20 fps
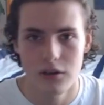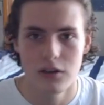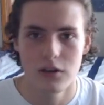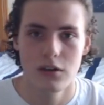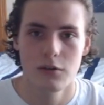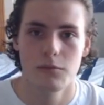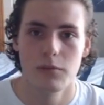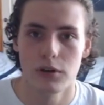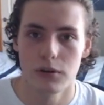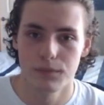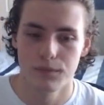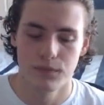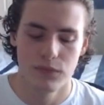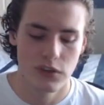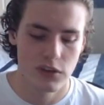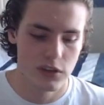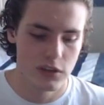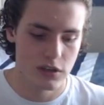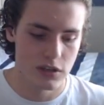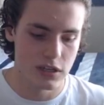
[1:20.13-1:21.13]
But
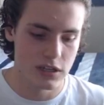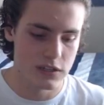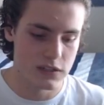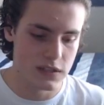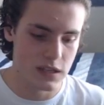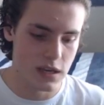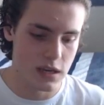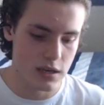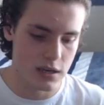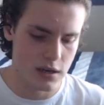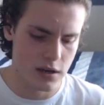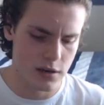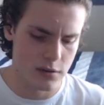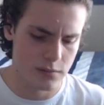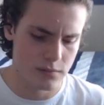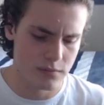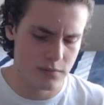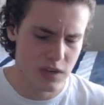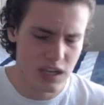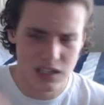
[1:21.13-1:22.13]
it's a
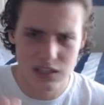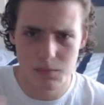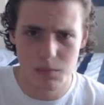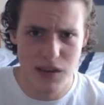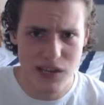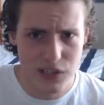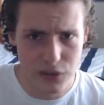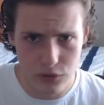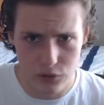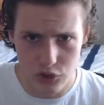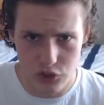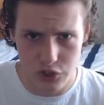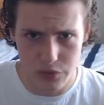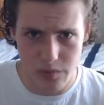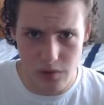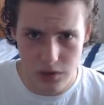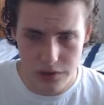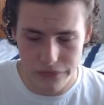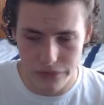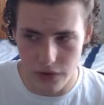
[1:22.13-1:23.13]
um, it's basically just
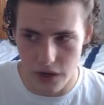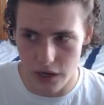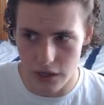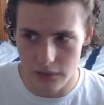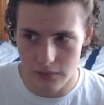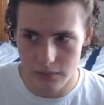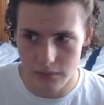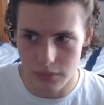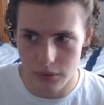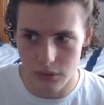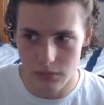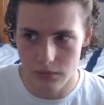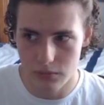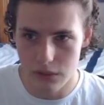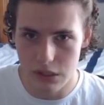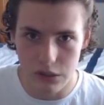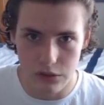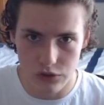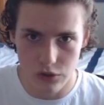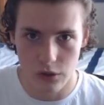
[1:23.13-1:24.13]
Spotify but
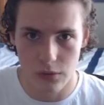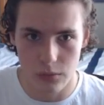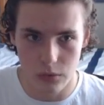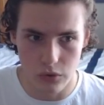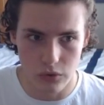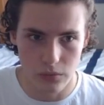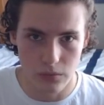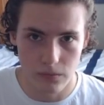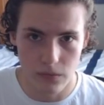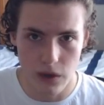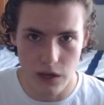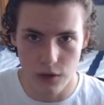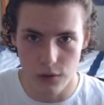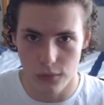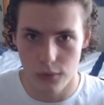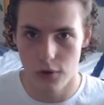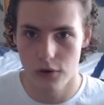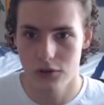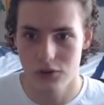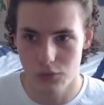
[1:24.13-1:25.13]
in a terminal, and it
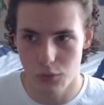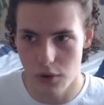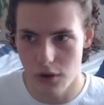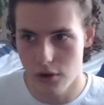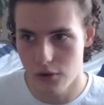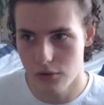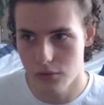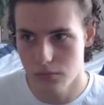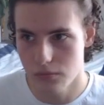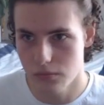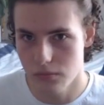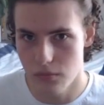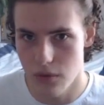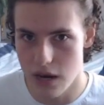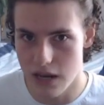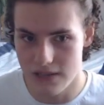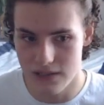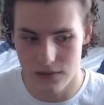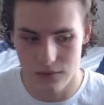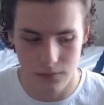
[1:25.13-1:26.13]
works well.
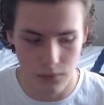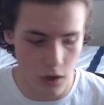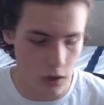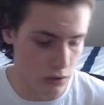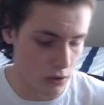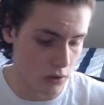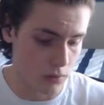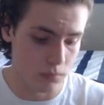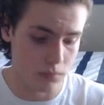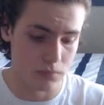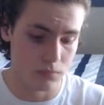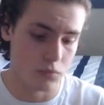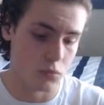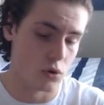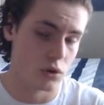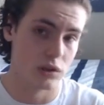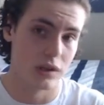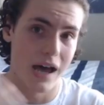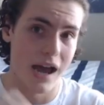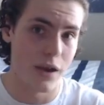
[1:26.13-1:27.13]
It's a lot more
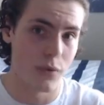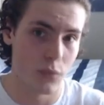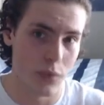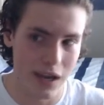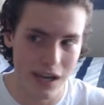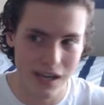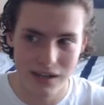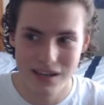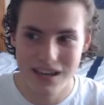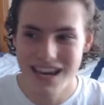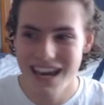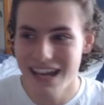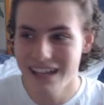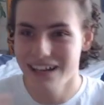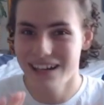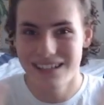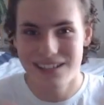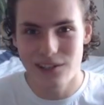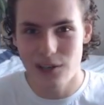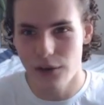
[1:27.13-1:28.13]
lightweight, and
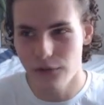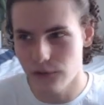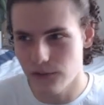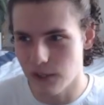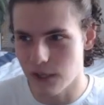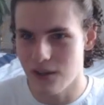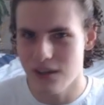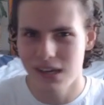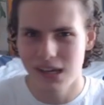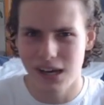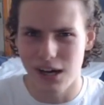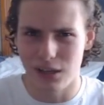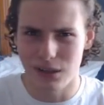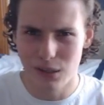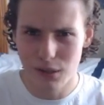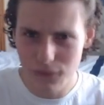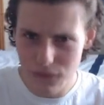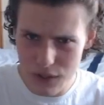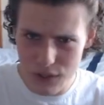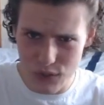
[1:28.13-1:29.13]
that's another thing. A lot
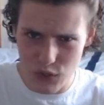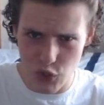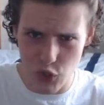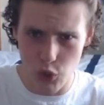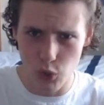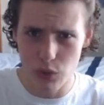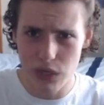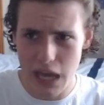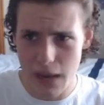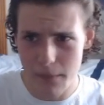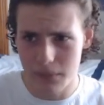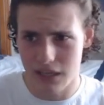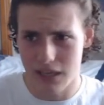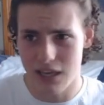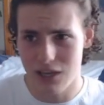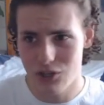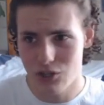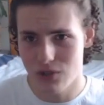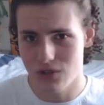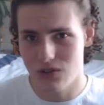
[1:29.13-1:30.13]
of these GUI
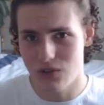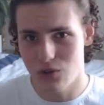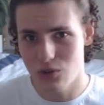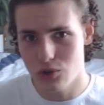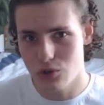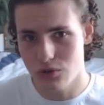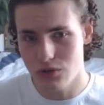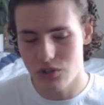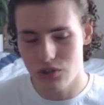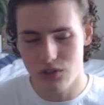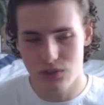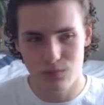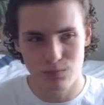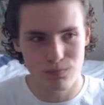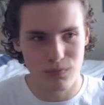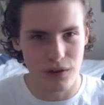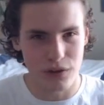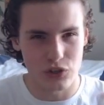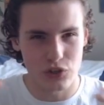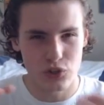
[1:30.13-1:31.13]
applications usually just
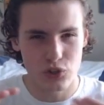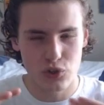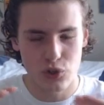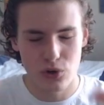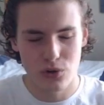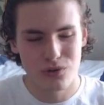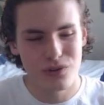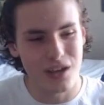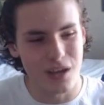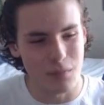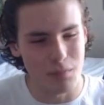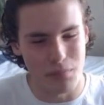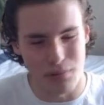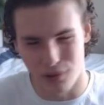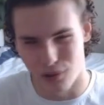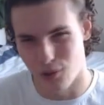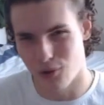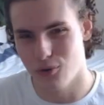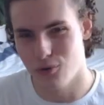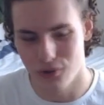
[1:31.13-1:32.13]
are so like
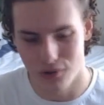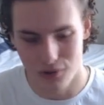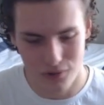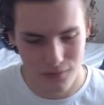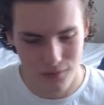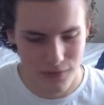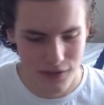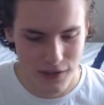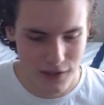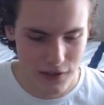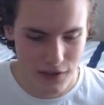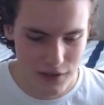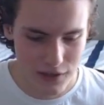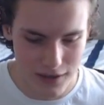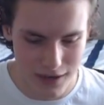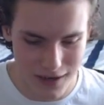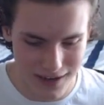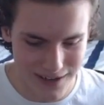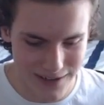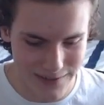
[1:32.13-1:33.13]
bloated.
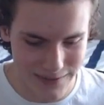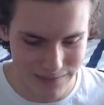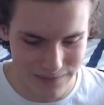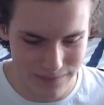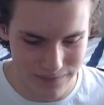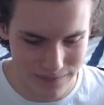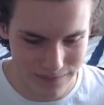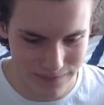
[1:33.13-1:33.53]
Um,